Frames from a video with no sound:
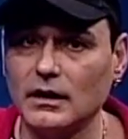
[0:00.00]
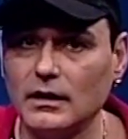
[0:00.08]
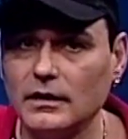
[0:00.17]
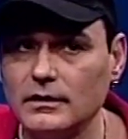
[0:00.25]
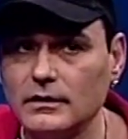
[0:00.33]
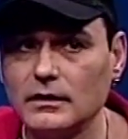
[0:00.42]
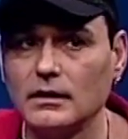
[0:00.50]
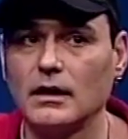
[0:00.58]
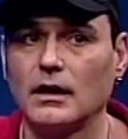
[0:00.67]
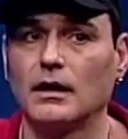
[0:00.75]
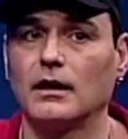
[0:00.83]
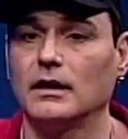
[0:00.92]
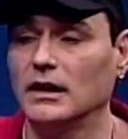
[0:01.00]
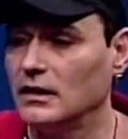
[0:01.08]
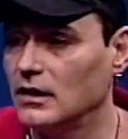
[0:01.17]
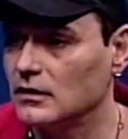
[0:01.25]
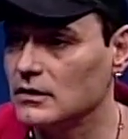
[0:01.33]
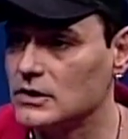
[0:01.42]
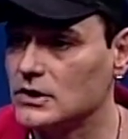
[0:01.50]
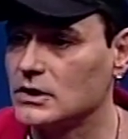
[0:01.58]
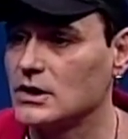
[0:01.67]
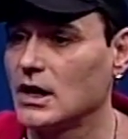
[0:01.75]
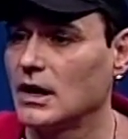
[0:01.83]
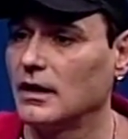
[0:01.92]
in
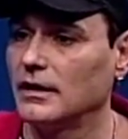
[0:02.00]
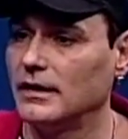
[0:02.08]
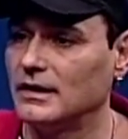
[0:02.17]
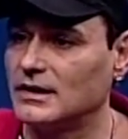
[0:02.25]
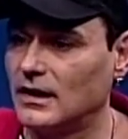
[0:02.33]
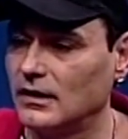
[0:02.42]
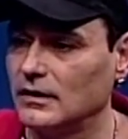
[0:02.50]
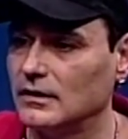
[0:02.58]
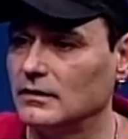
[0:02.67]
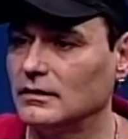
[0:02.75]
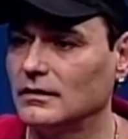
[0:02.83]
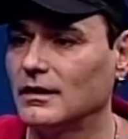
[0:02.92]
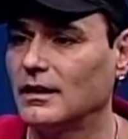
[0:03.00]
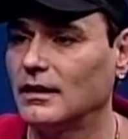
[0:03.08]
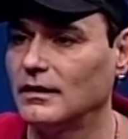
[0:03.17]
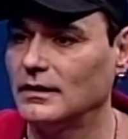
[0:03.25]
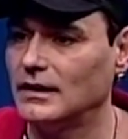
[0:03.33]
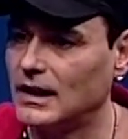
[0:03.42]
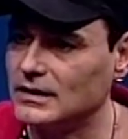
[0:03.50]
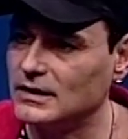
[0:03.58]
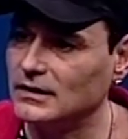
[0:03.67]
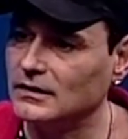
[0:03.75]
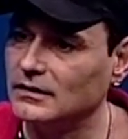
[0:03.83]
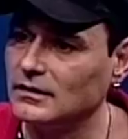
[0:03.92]
English, Italian,
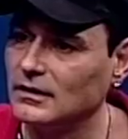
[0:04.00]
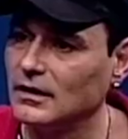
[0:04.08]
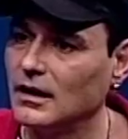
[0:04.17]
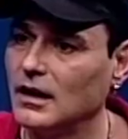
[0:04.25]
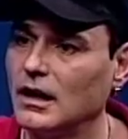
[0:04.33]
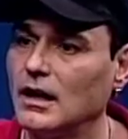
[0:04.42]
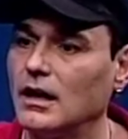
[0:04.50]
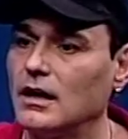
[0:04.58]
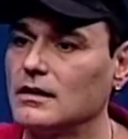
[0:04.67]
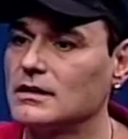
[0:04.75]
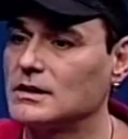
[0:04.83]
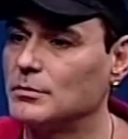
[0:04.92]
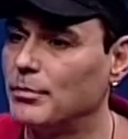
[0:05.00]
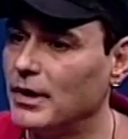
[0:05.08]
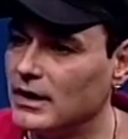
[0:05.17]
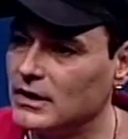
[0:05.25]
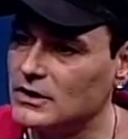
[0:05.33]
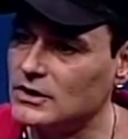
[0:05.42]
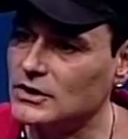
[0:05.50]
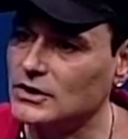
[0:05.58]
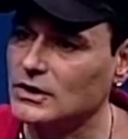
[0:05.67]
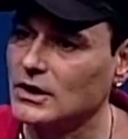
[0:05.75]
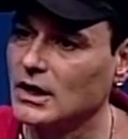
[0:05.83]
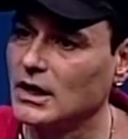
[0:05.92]
Latin,
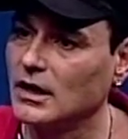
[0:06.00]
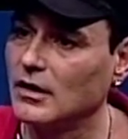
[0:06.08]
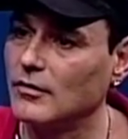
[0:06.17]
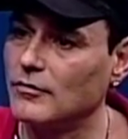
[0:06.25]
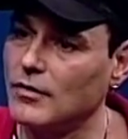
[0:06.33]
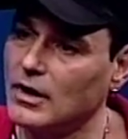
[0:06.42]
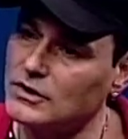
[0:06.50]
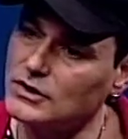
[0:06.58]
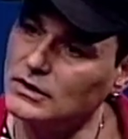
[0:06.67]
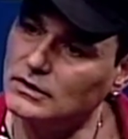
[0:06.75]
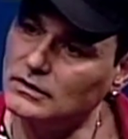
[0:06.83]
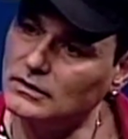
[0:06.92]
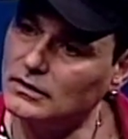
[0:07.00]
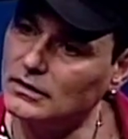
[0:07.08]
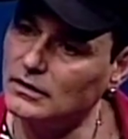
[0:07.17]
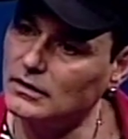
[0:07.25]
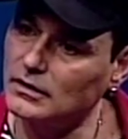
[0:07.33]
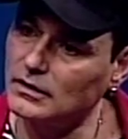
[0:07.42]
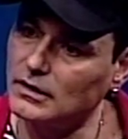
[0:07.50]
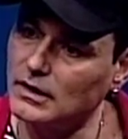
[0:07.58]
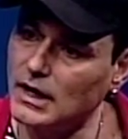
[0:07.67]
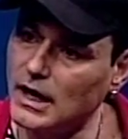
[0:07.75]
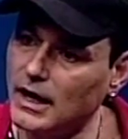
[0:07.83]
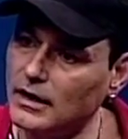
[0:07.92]
Spanish, Russian,
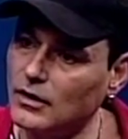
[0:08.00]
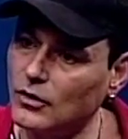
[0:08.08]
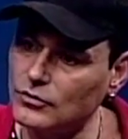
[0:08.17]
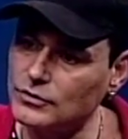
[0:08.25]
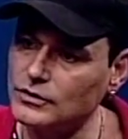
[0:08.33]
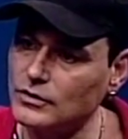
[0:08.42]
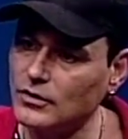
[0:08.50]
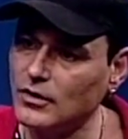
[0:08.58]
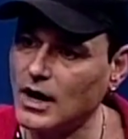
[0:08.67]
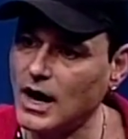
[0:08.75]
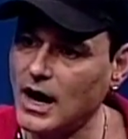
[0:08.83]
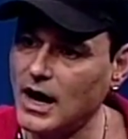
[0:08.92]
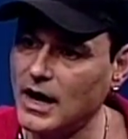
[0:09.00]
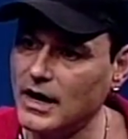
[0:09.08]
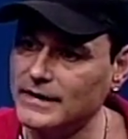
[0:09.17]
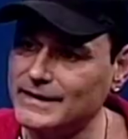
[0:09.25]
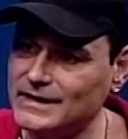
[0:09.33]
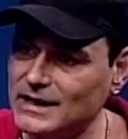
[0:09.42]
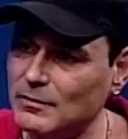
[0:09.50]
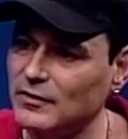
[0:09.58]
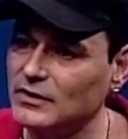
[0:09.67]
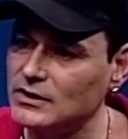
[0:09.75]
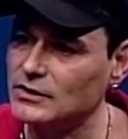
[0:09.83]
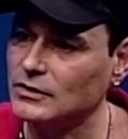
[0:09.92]
and also some
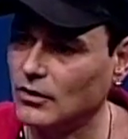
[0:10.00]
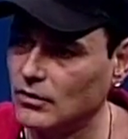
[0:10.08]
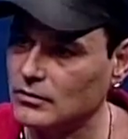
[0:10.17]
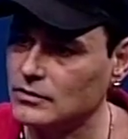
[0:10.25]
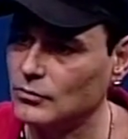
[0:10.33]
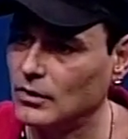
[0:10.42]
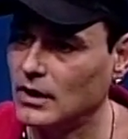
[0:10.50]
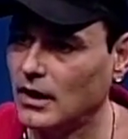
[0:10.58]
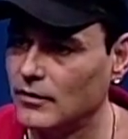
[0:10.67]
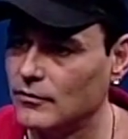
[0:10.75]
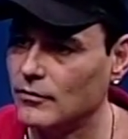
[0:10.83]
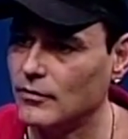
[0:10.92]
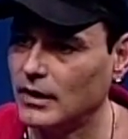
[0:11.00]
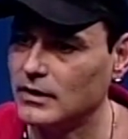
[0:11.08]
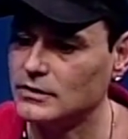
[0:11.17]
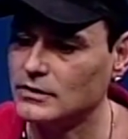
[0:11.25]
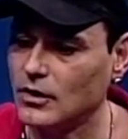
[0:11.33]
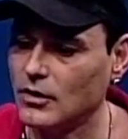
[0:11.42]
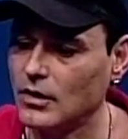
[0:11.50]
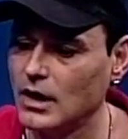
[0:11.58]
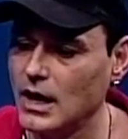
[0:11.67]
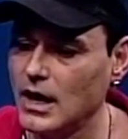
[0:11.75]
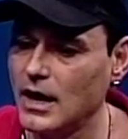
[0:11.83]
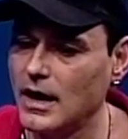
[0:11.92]
of the songs, when I write a song,
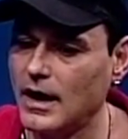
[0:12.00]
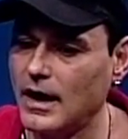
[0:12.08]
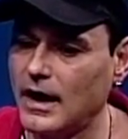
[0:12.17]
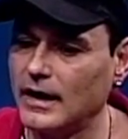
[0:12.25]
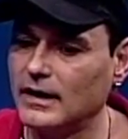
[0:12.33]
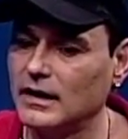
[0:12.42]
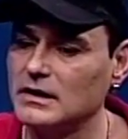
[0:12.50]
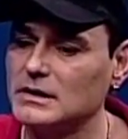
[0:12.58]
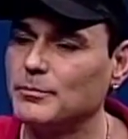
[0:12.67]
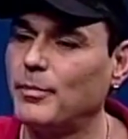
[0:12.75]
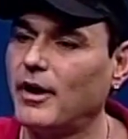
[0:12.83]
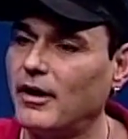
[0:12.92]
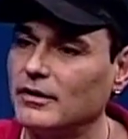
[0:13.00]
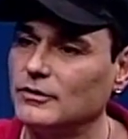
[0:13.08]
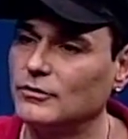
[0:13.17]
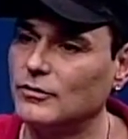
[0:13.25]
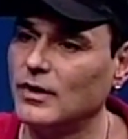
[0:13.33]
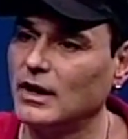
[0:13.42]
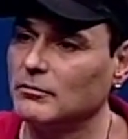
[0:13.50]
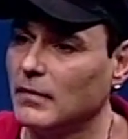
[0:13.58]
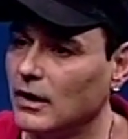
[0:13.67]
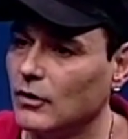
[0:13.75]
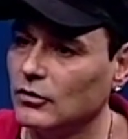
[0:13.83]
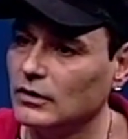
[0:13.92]
I got inspired to write
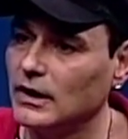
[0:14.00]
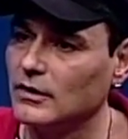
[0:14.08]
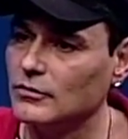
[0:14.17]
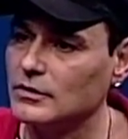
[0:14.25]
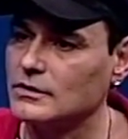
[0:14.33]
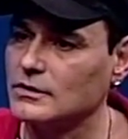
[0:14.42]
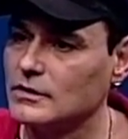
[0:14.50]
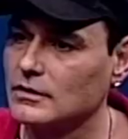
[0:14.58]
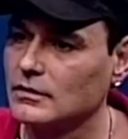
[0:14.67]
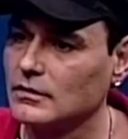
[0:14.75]
my own language.